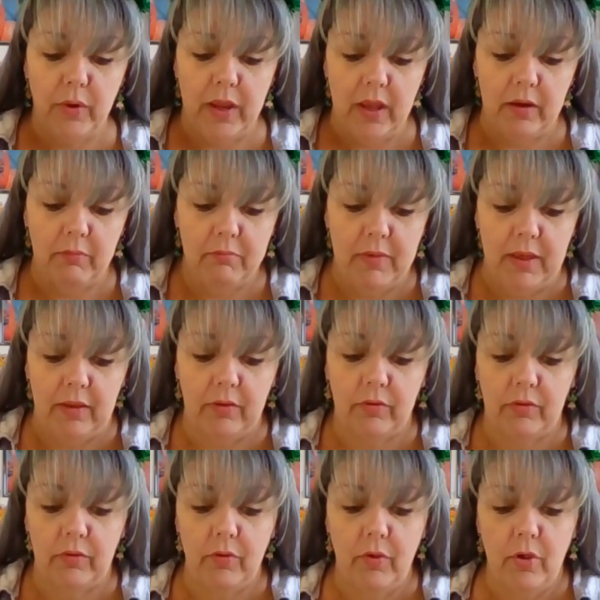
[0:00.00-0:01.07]
we had a
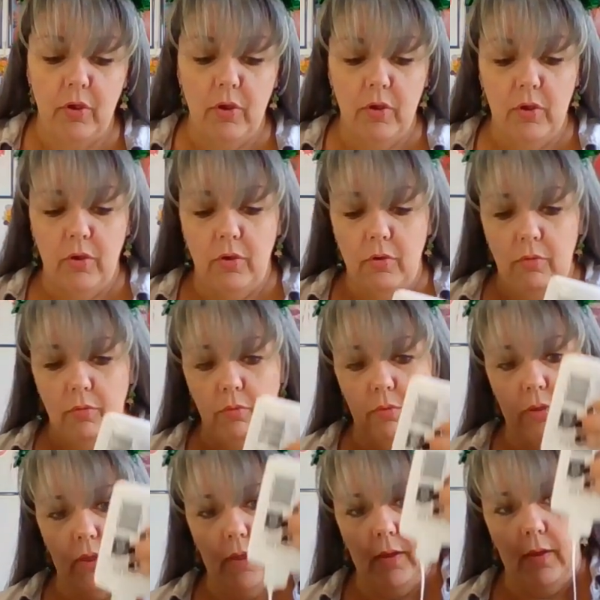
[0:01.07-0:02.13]
mess
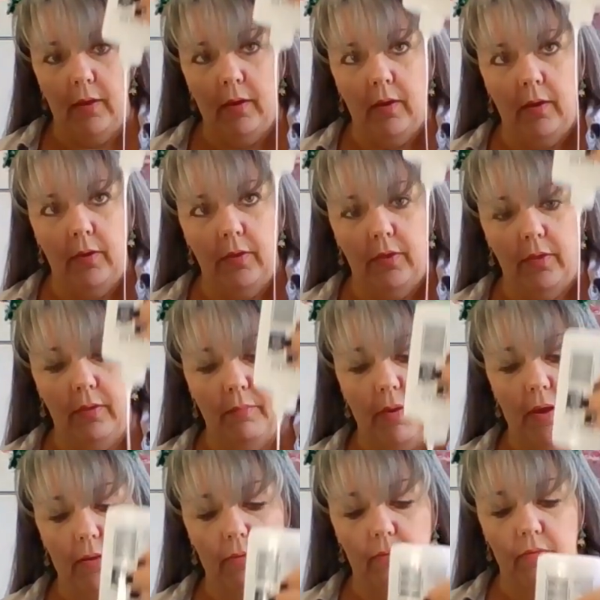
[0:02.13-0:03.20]
with the
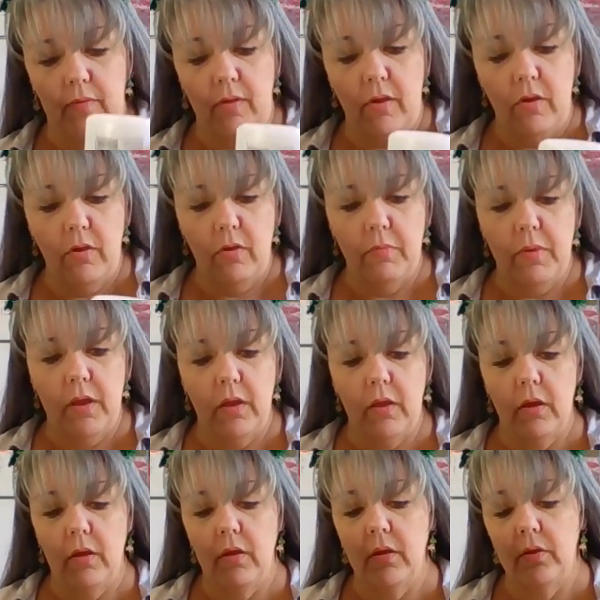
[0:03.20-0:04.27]
buttons. Oh my
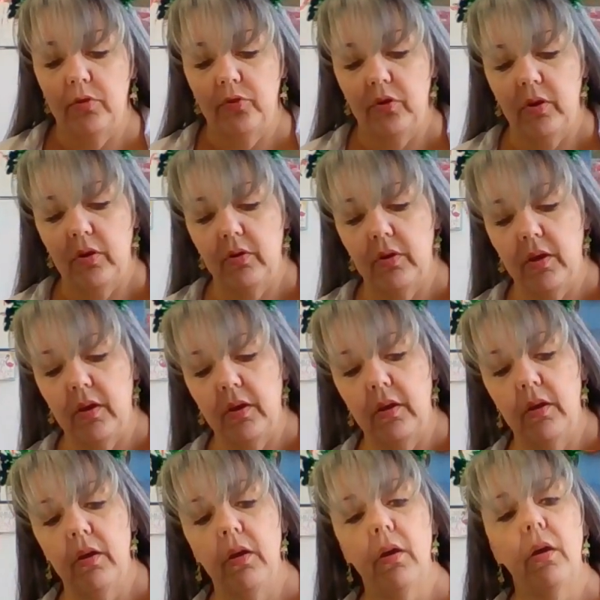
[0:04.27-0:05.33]
gosh. Okay,
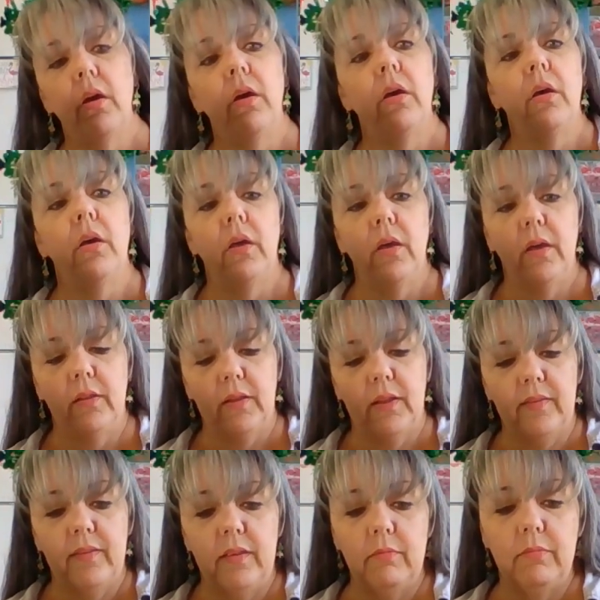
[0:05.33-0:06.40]

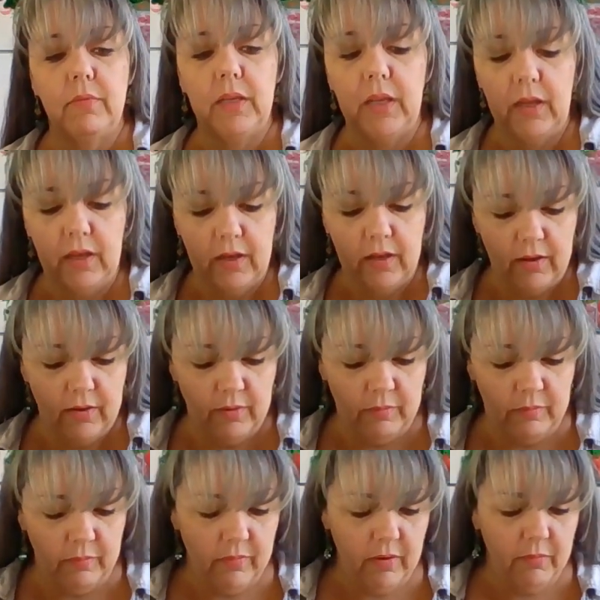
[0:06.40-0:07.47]
that's empty.
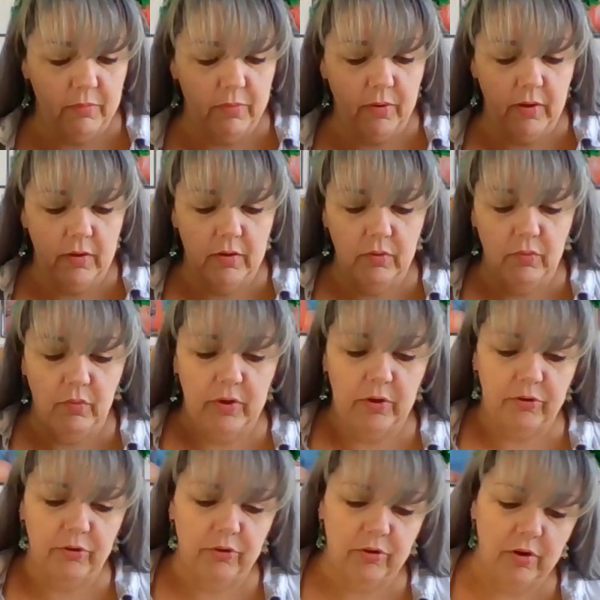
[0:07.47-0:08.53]
I'm probably gonna
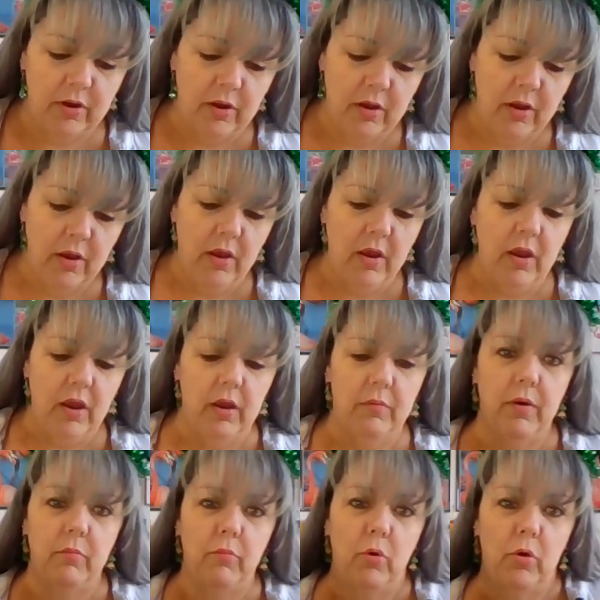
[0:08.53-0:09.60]
wish I
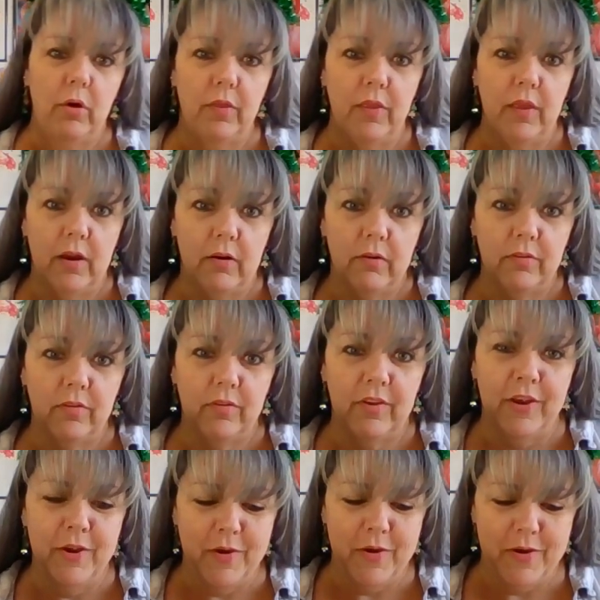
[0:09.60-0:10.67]
brought more. There's